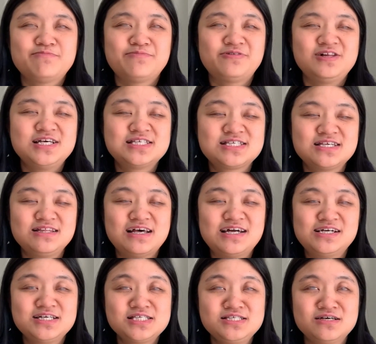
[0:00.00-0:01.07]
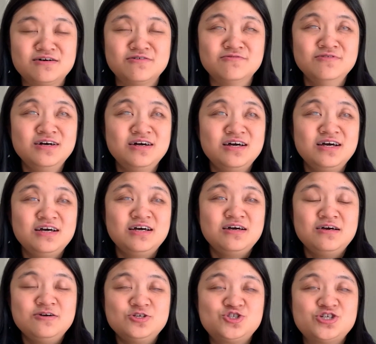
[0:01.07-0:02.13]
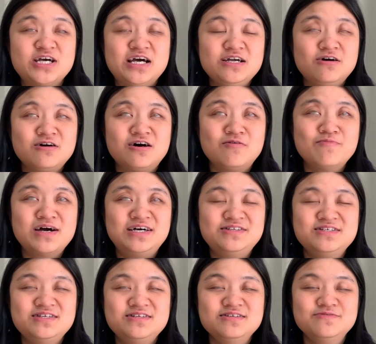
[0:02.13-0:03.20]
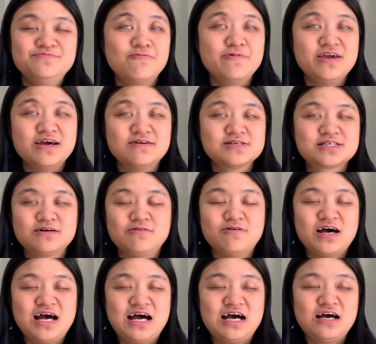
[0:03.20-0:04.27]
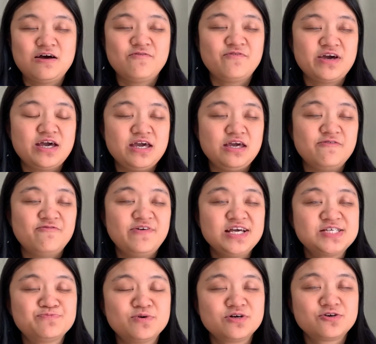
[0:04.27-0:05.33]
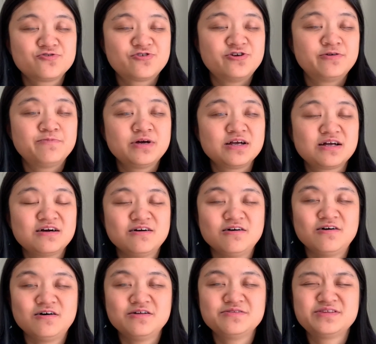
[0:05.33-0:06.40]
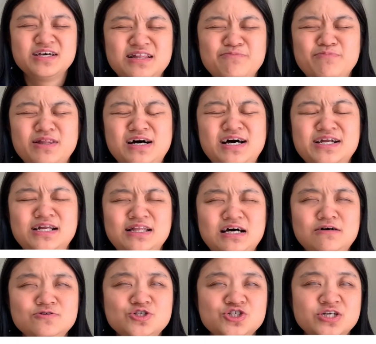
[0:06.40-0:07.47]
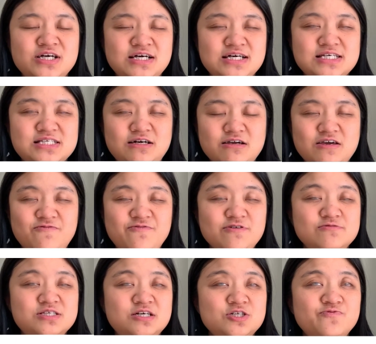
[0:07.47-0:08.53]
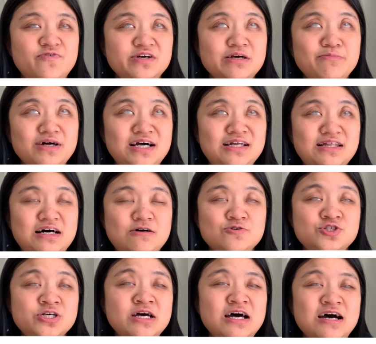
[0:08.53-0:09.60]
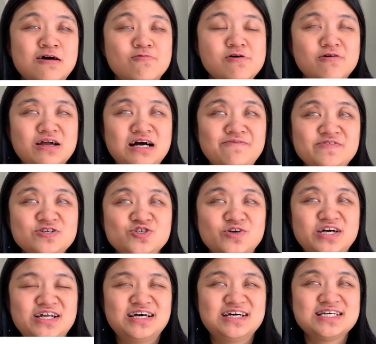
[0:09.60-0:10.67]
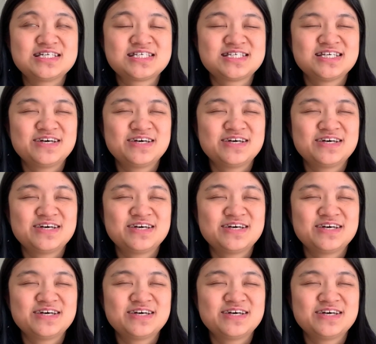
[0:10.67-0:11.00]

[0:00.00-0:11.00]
please let us know. Share your comment. We also have a Facebook group called The Blind Lounge. So if you search for The Blind Lounge, welcome to join us.